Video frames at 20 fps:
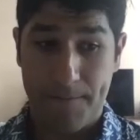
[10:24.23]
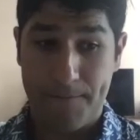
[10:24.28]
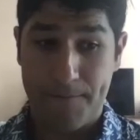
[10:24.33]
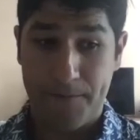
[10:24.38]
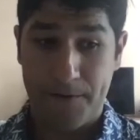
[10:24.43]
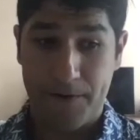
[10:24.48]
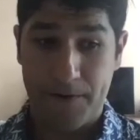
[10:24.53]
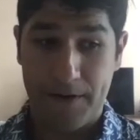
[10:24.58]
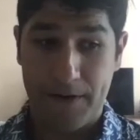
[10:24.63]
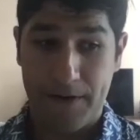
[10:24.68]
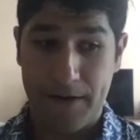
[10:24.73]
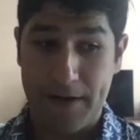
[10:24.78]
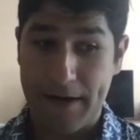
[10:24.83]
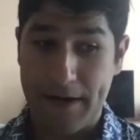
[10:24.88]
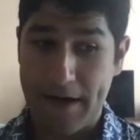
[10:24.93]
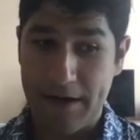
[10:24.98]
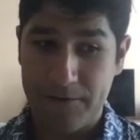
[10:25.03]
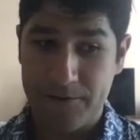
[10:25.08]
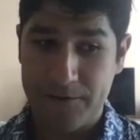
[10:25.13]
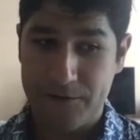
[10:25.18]
but an
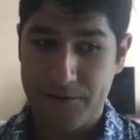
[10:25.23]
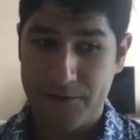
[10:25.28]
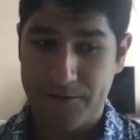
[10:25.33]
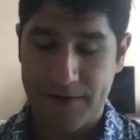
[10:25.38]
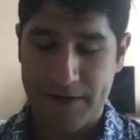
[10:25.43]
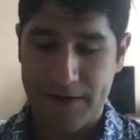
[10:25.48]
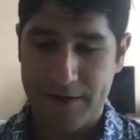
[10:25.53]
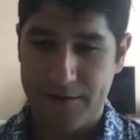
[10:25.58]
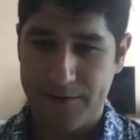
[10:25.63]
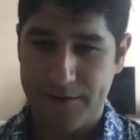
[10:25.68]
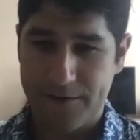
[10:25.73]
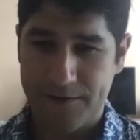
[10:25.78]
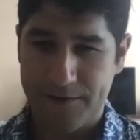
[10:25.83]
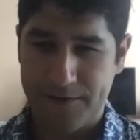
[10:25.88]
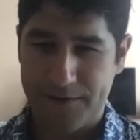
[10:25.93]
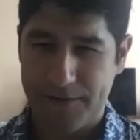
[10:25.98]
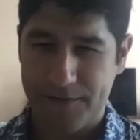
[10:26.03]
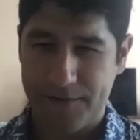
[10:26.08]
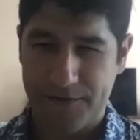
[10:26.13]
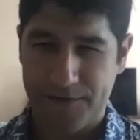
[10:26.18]
outdoor venue that
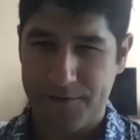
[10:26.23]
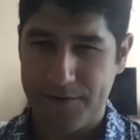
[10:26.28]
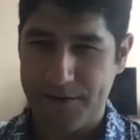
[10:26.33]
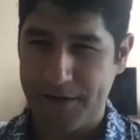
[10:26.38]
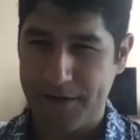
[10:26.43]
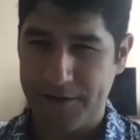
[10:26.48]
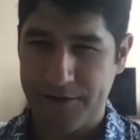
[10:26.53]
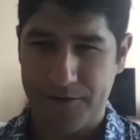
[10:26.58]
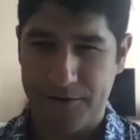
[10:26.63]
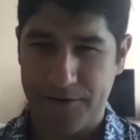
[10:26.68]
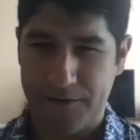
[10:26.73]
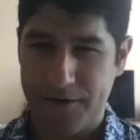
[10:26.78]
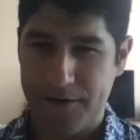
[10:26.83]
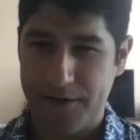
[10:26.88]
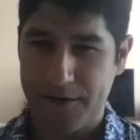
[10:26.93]
seats three hundred